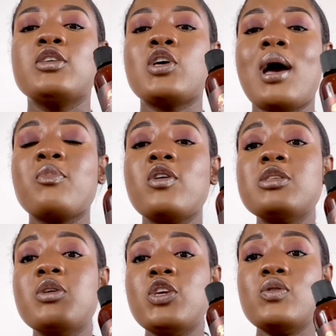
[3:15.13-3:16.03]
I'm going to
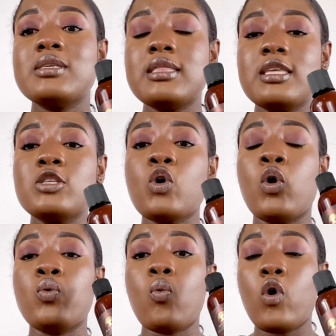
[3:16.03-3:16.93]
be using this
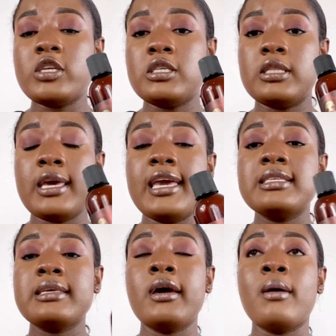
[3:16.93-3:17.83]
on wash
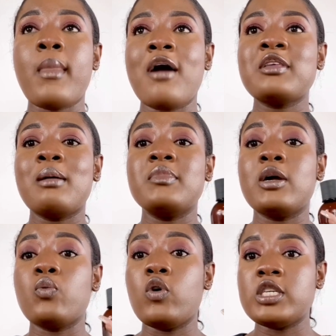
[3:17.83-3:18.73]
days, after I'm
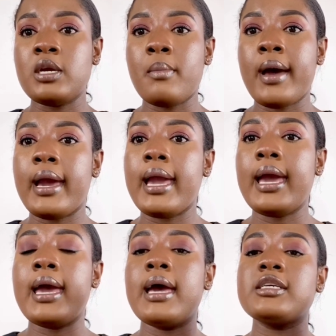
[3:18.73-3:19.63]
done washing my
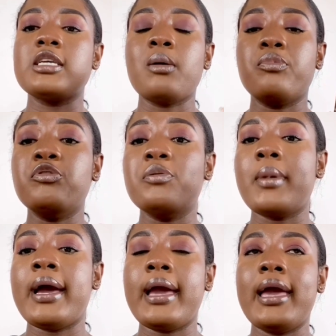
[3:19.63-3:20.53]
hair, shampooing my
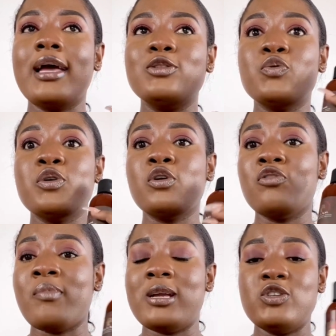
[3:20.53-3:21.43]
hair, doing all of
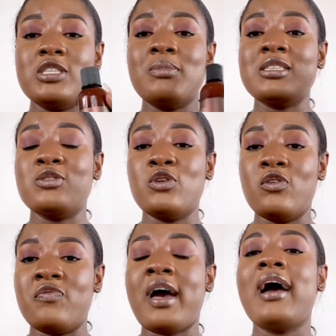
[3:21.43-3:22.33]
my treatments and all
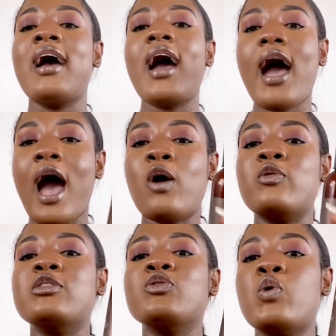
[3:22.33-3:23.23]
of that, I
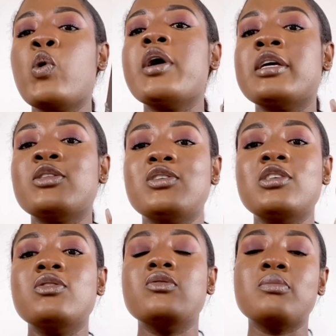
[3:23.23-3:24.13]
would go in to
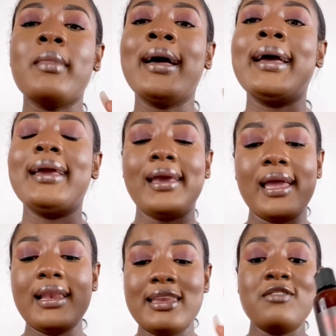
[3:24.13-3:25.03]
use my
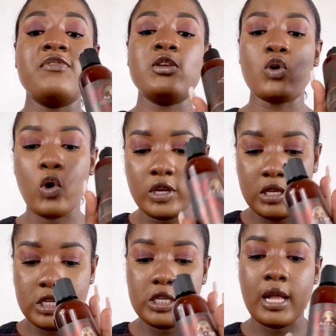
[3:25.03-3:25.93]
leave-in
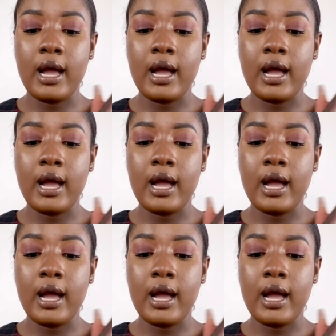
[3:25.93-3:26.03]
conditioner.